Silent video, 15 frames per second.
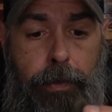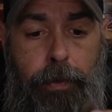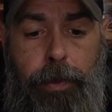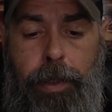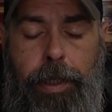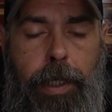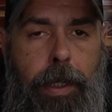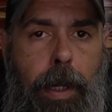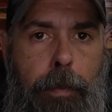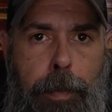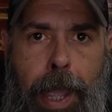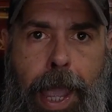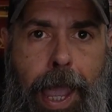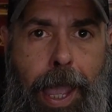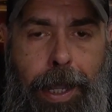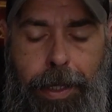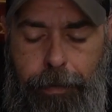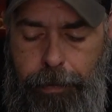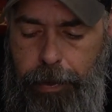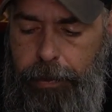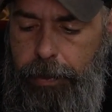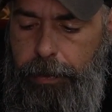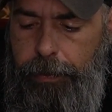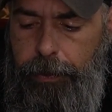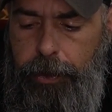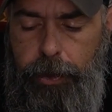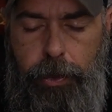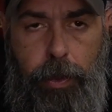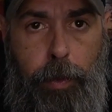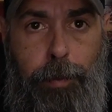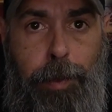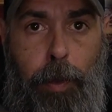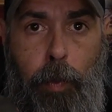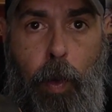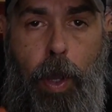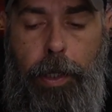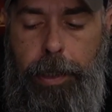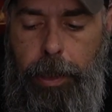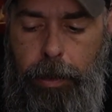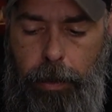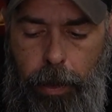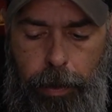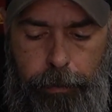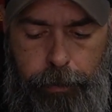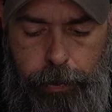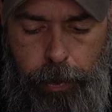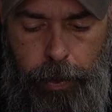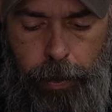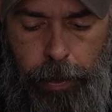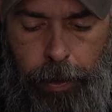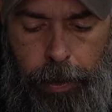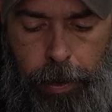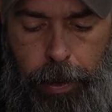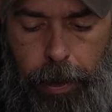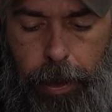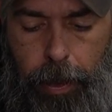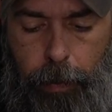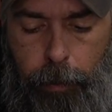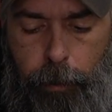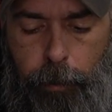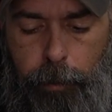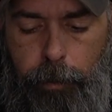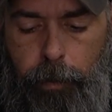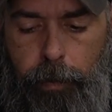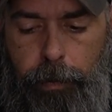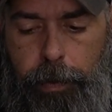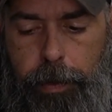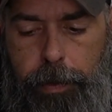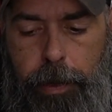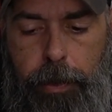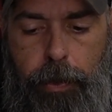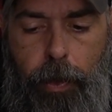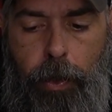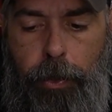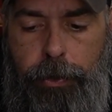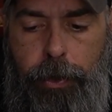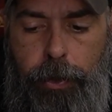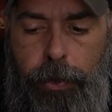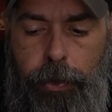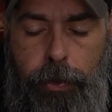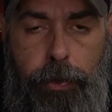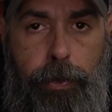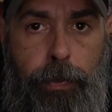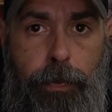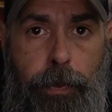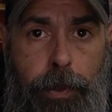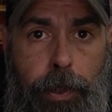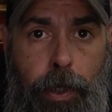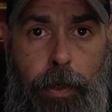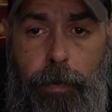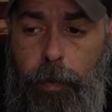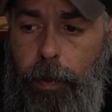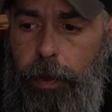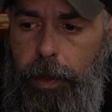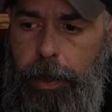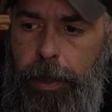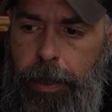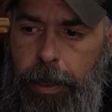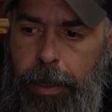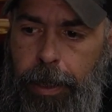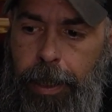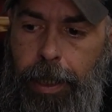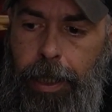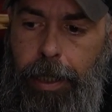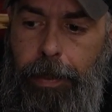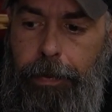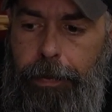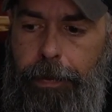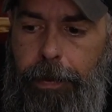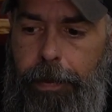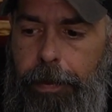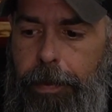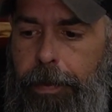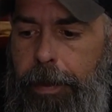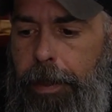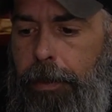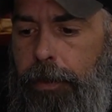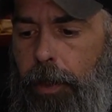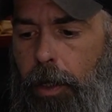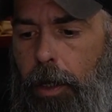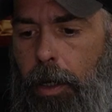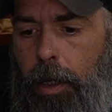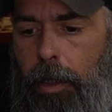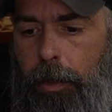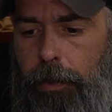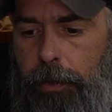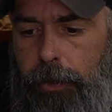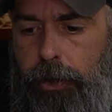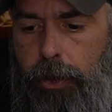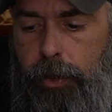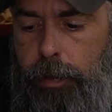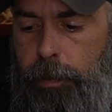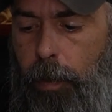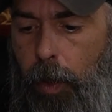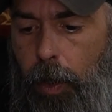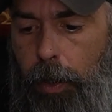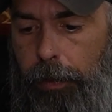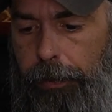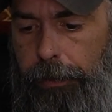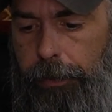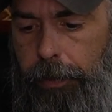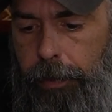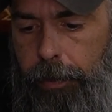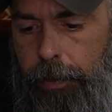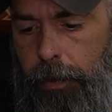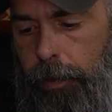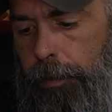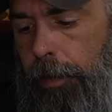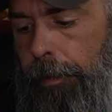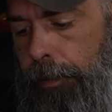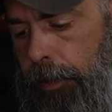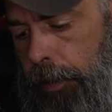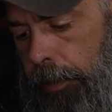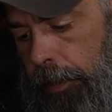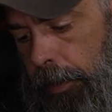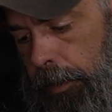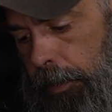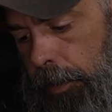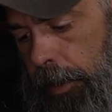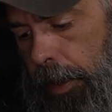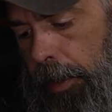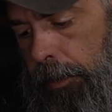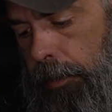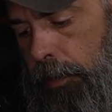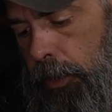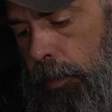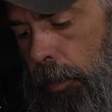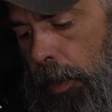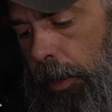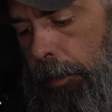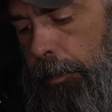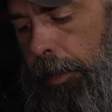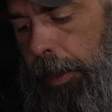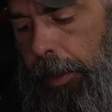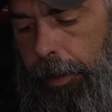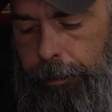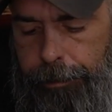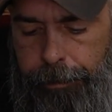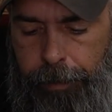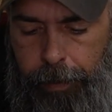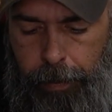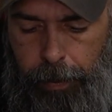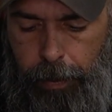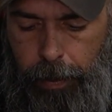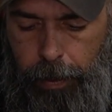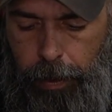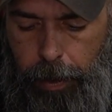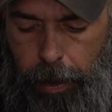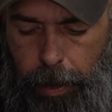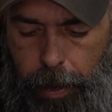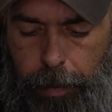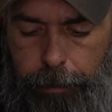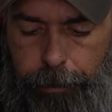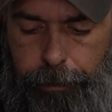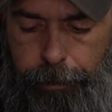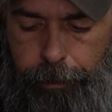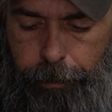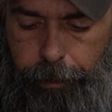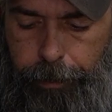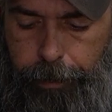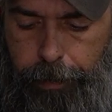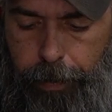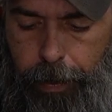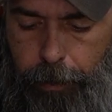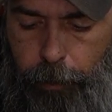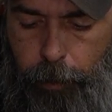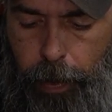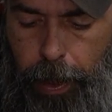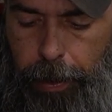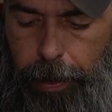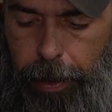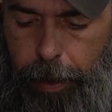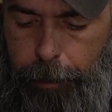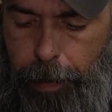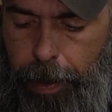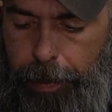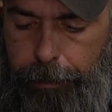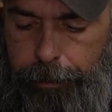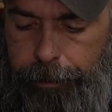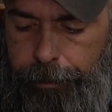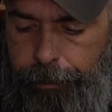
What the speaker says: You can get a pack of these. These are just little Milwaukee gloves. These are also used for yard work. These are smalls, or I'm sorry, yeah, small to medium. What I like about them